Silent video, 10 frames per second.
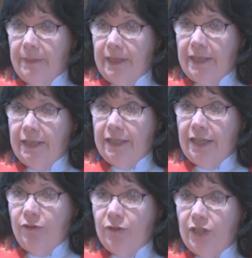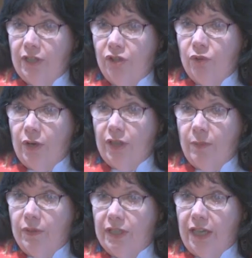It's an interesting story that
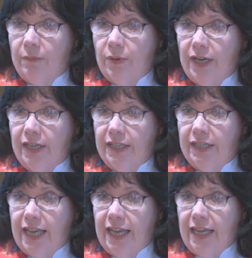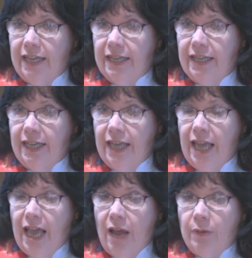we're celebrating today.
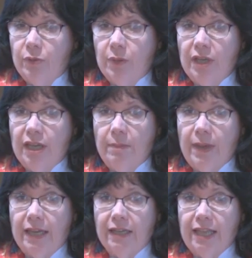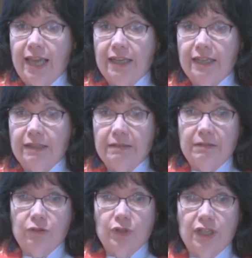I wish we could get back to that
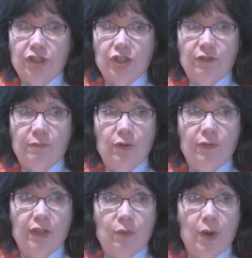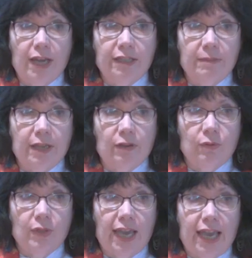tradition of moving the wise men
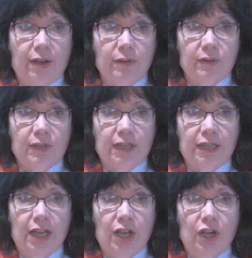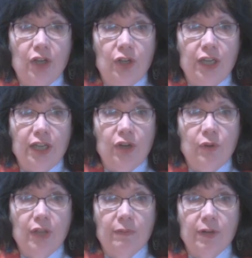through the house and looking at who
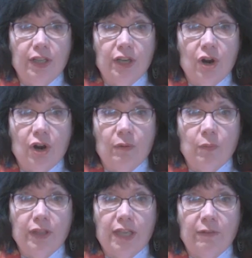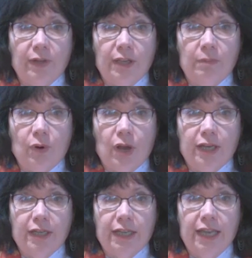they really are and what they really
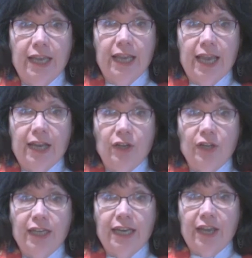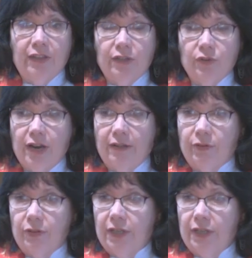brought and looking at how they traveled